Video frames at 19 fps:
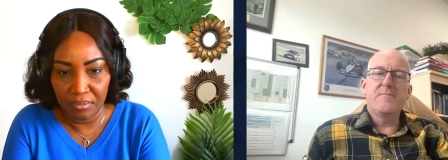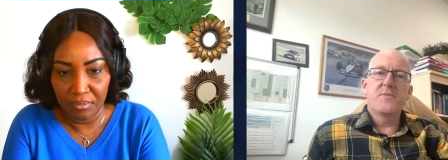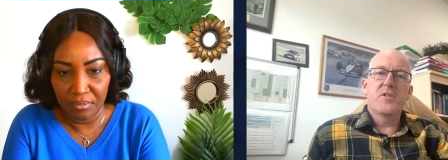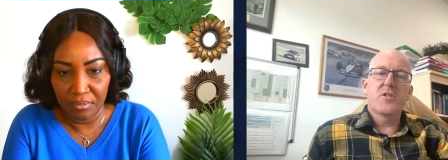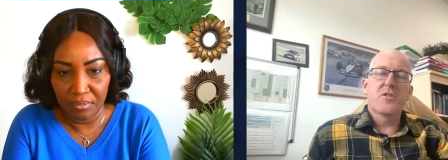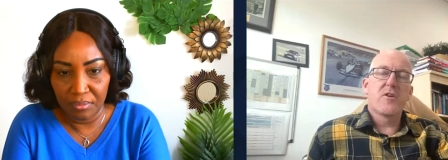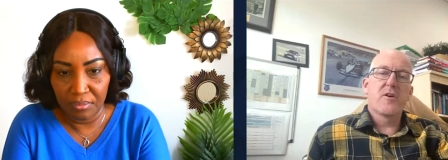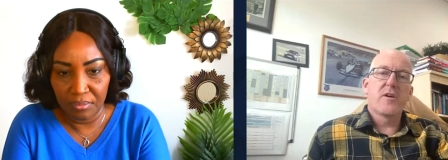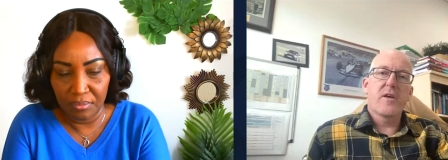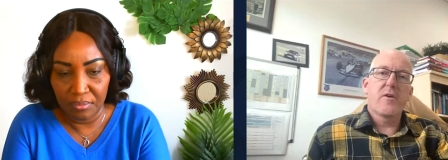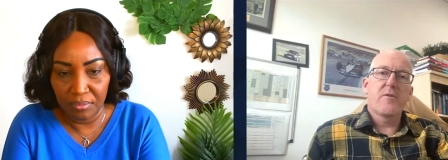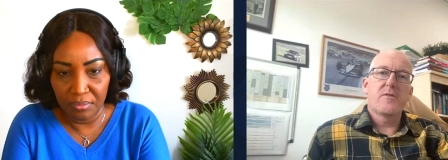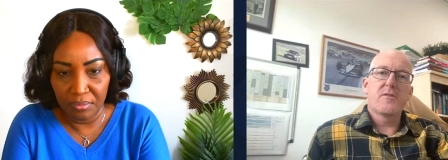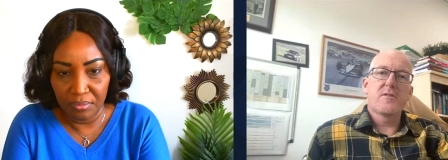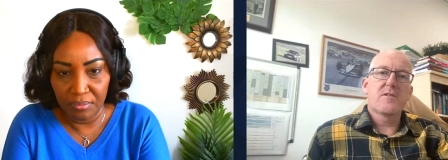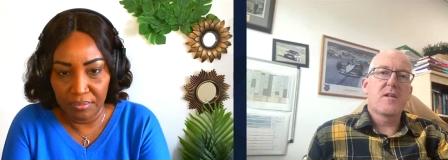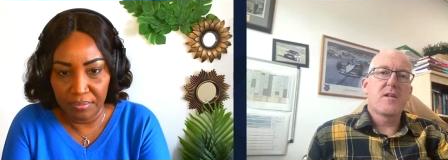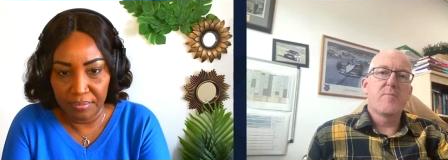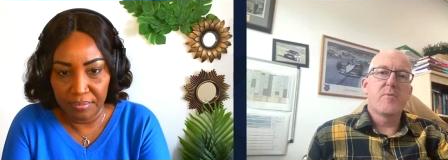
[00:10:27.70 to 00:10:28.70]
Speaker 1: just like going to
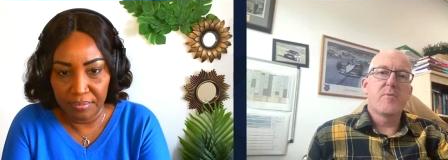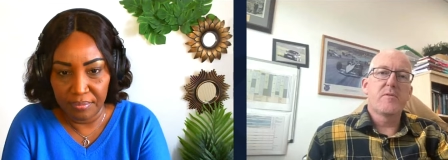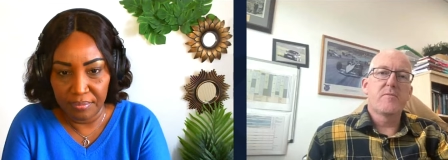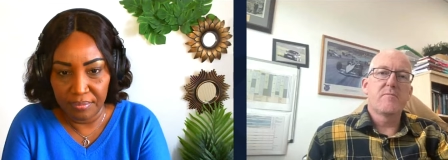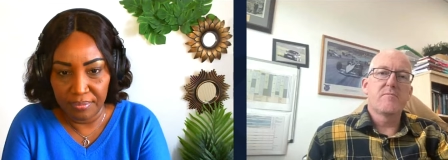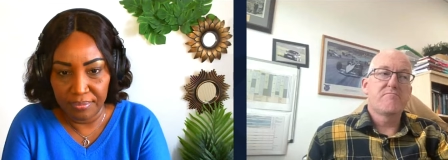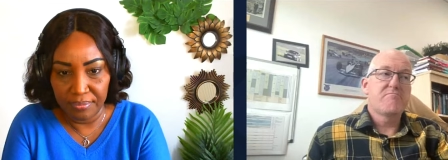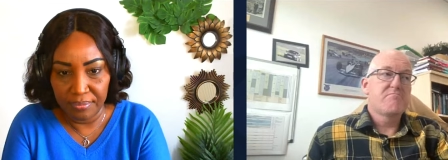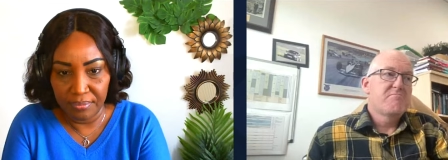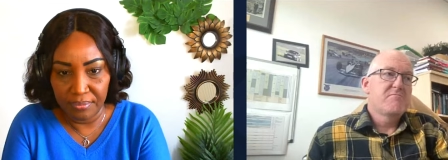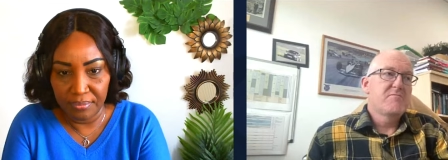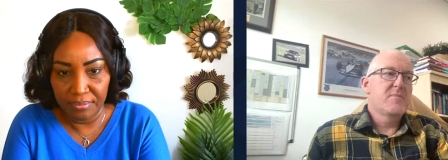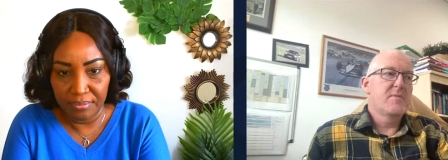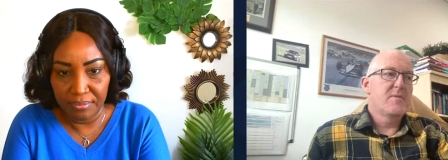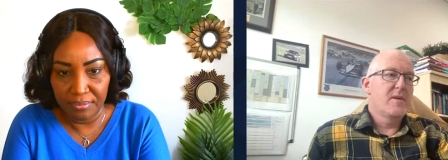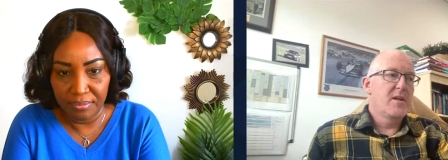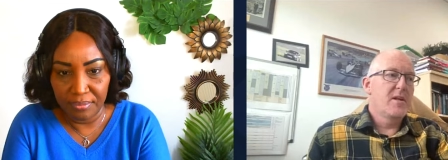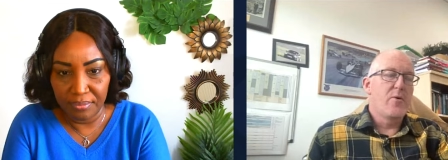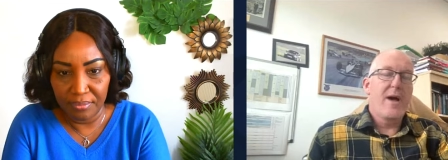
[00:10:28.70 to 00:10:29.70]
sleep and
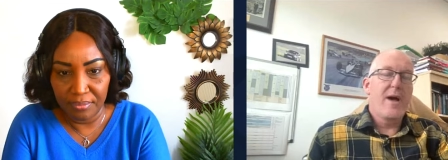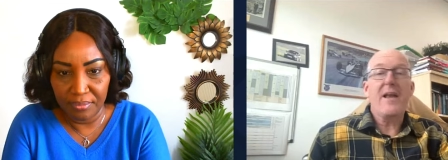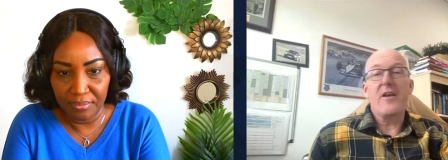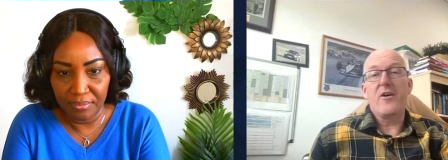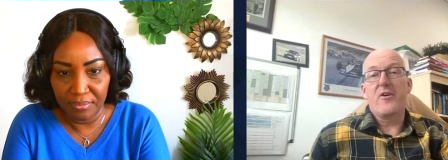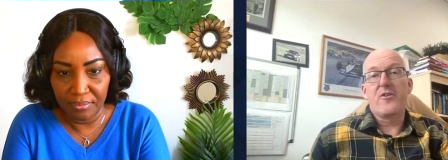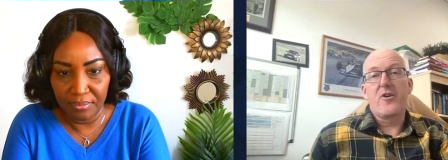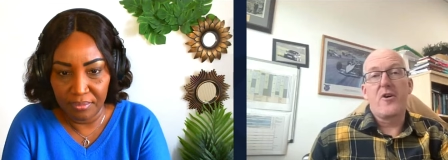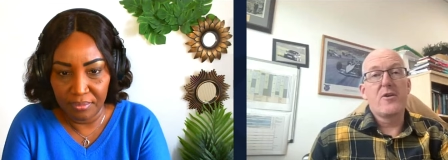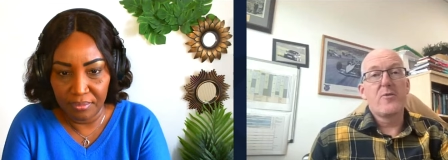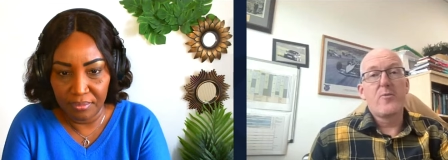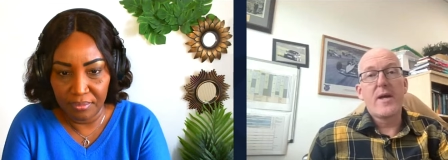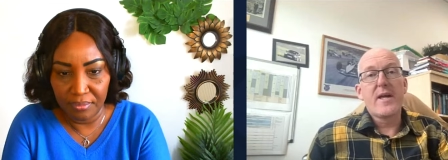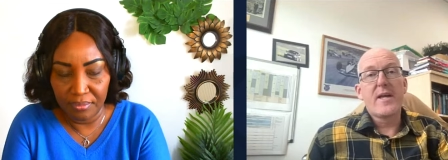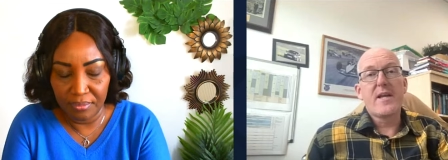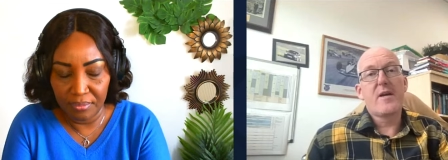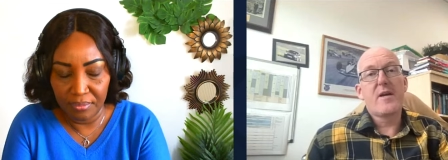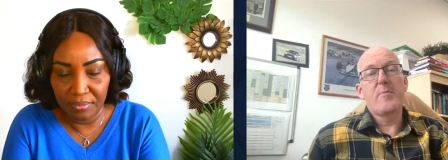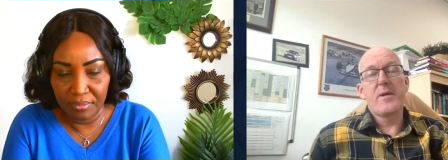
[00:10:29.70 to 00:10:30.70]
you know had i died
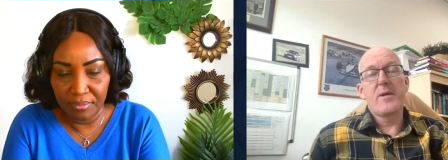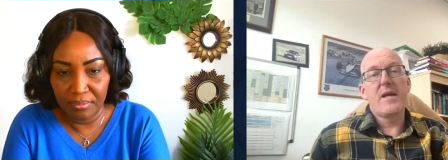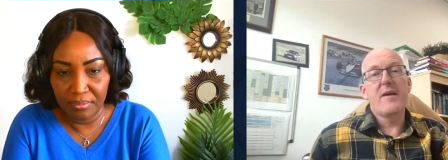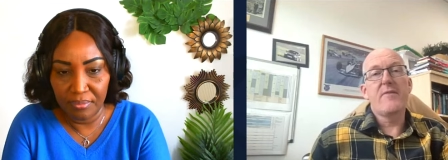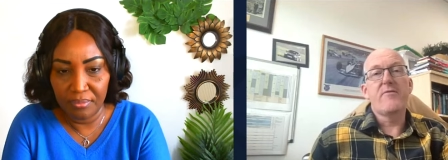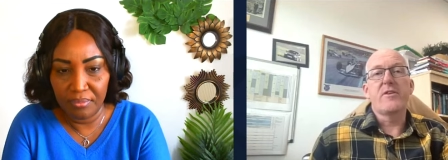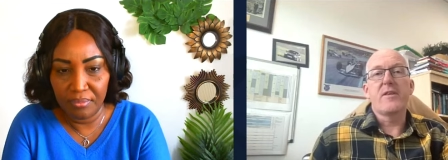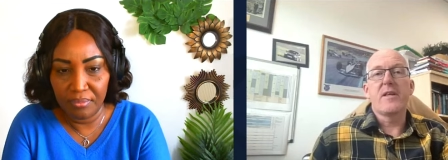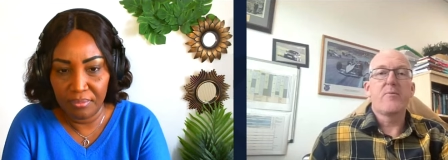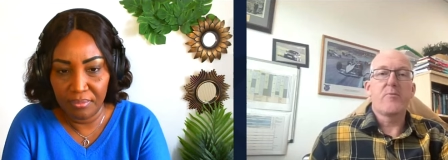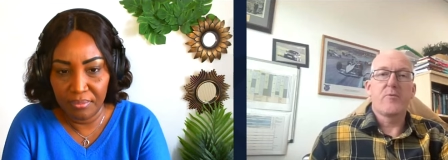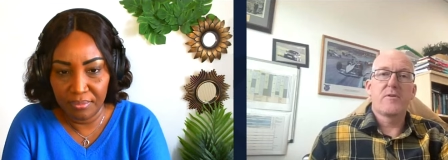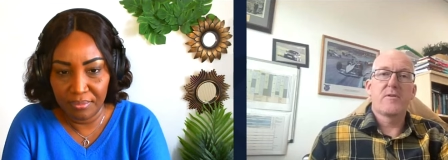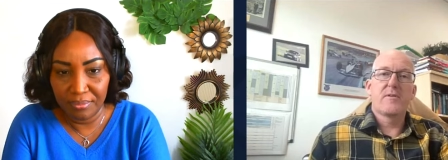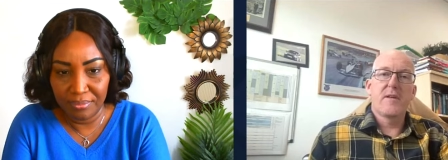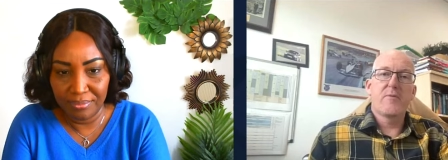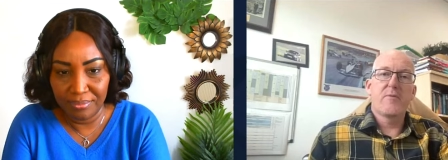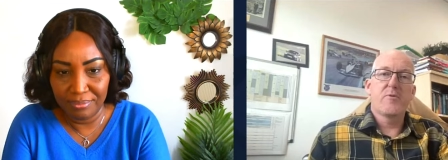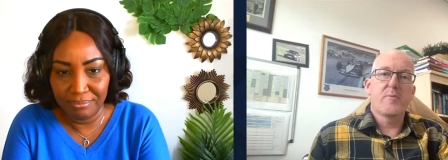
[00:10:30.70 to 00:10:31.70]
waking up in heaven that mm. would
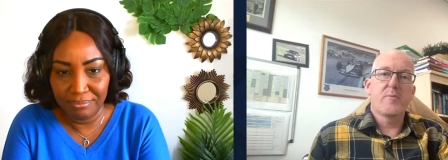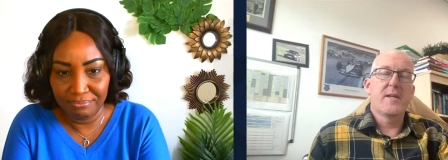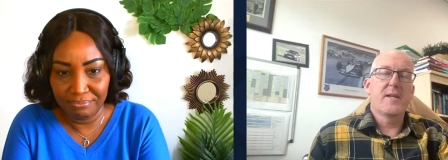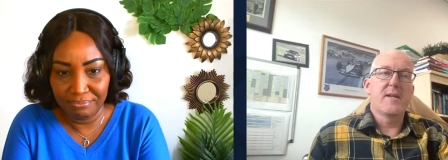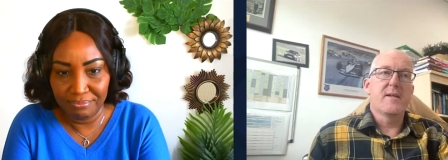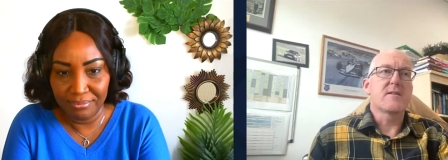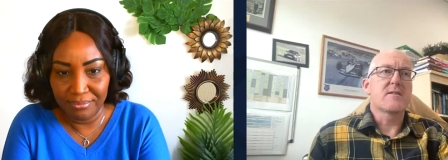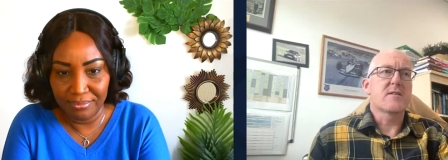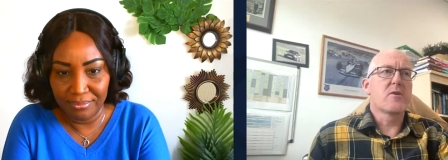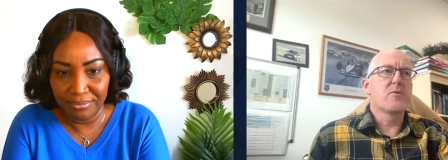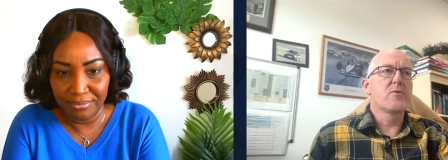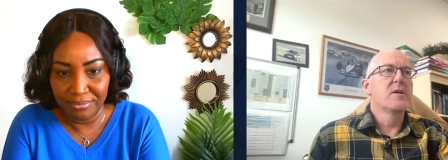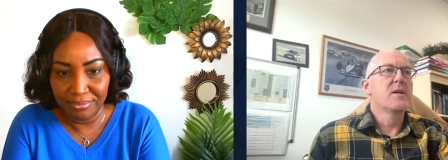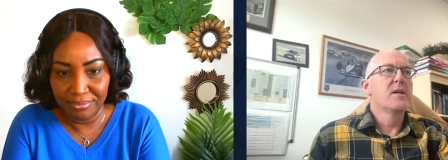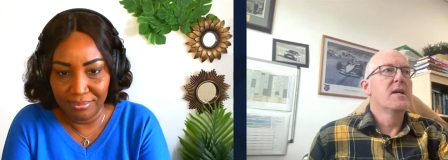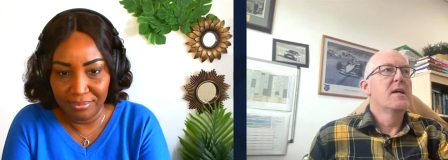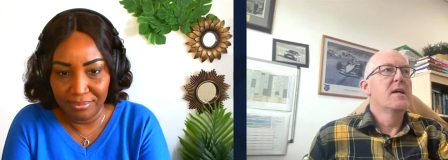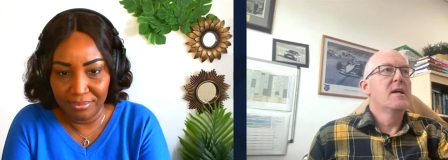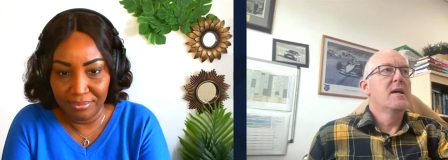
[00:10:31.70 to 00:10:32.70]
that would have been it so
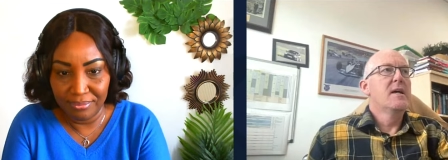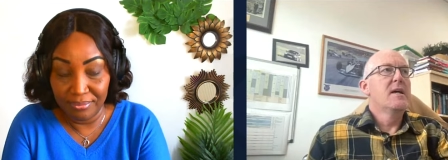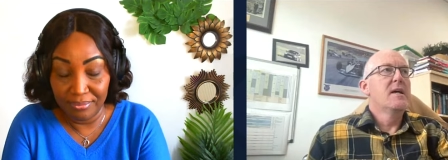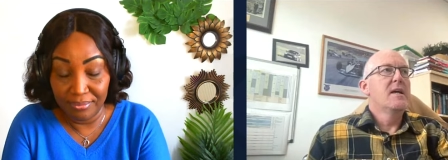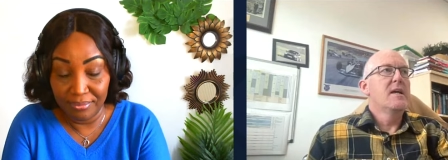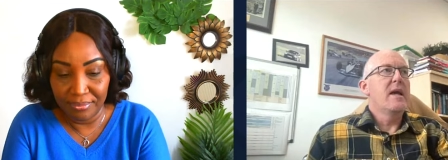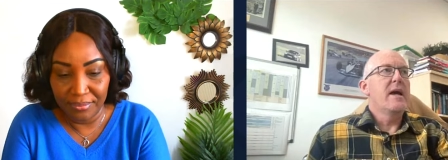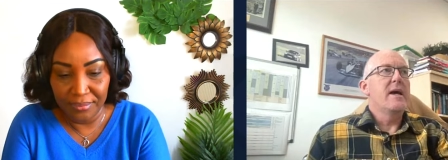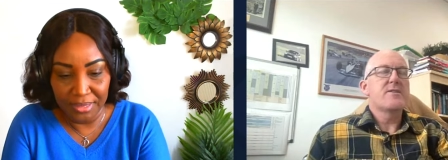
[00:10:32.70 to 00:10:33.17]
yeah it